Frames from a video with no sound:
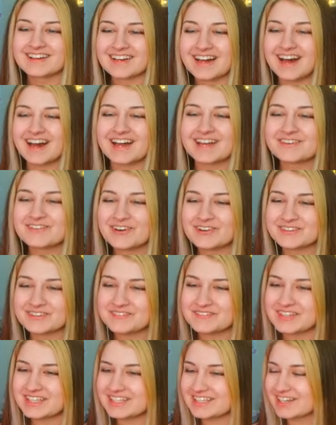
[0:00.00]
Kai,
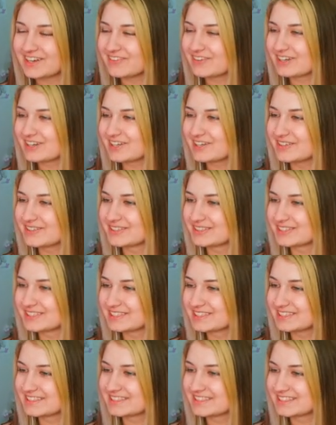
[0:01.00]
welcome in. How are you?
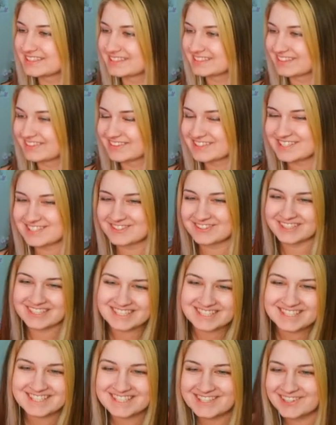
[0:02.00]
Oh, it's so good to
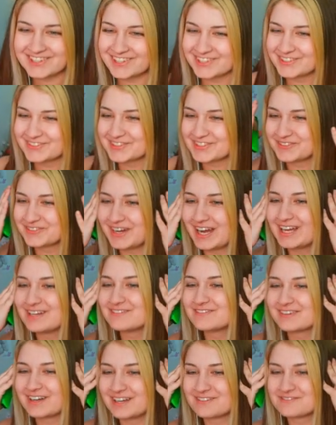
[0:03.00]
see all of you.
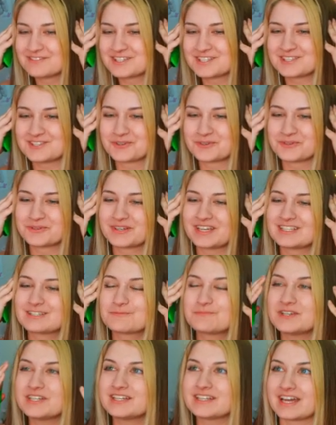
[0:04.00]
I'm, I'm so, it's
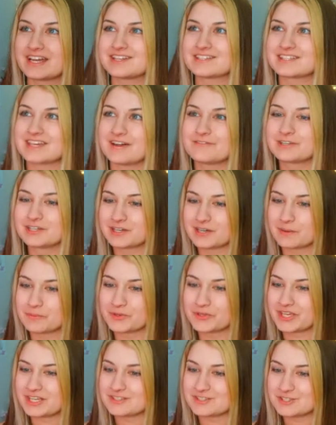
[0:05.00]
been nice having a couple
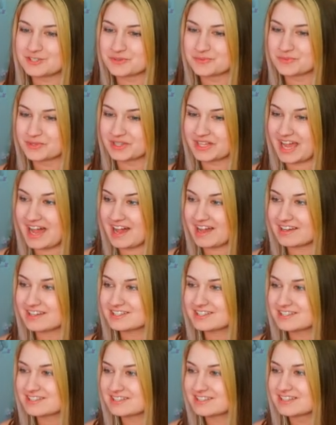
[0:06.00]
days to
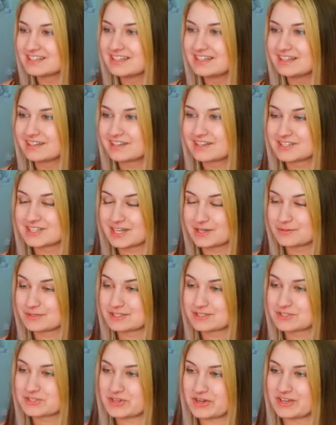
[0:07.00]
relax because I was
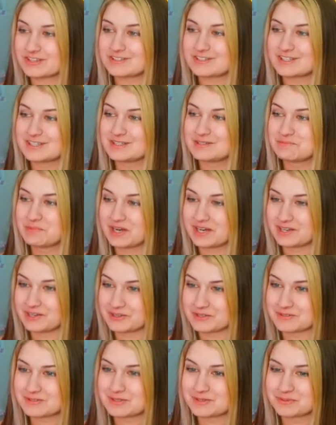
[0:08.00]
exhausted, but I
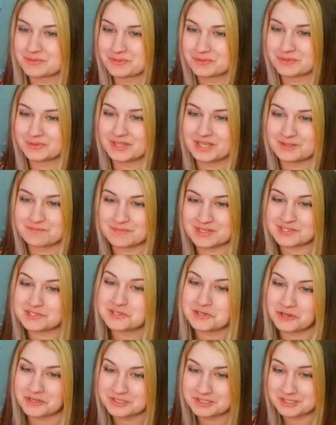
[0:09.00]
also like missed
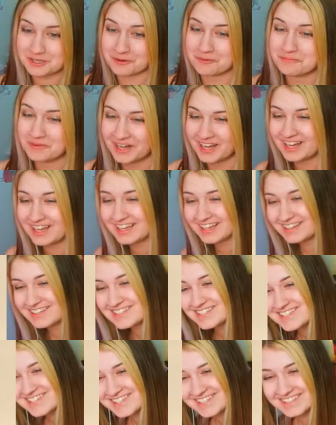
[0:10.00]
y'all so
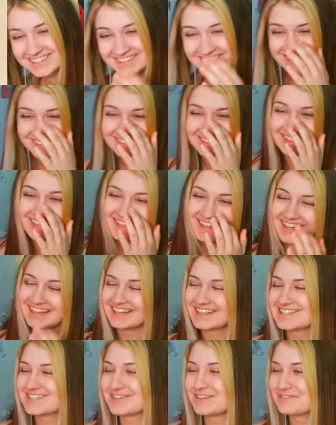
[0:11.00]
much.
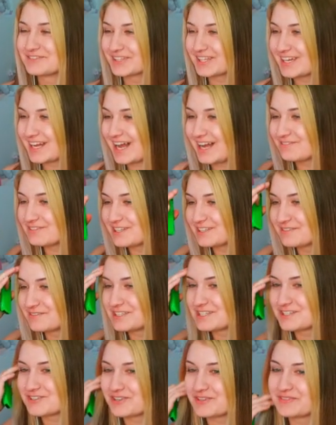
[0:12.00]
so I'm really happy to be
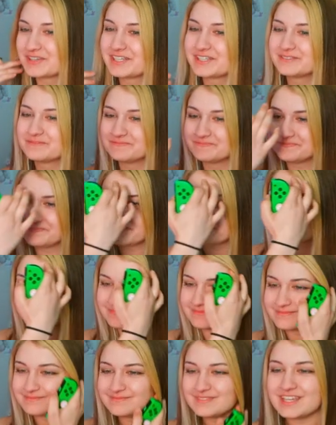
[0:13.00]
streaming.
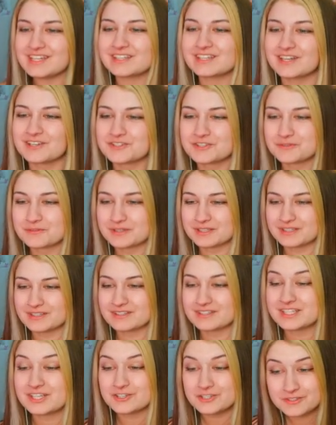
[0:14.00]
Tears of, the,
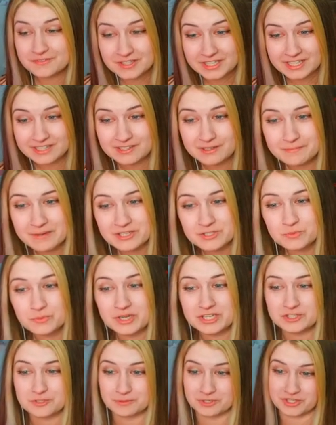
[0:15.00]
Tears of the Kingdom has way
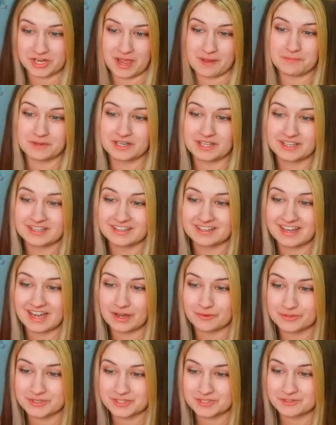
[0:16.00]
too much happening.
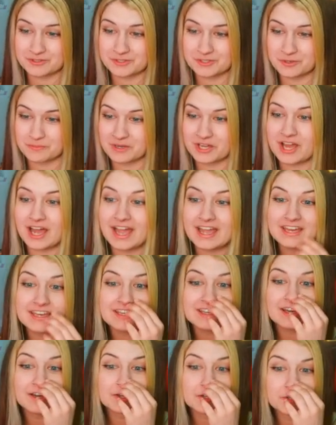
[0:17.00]
How is there so much?
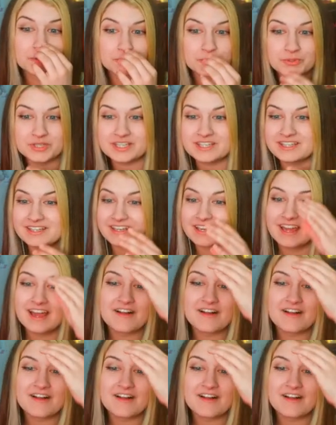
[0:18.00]
I agree.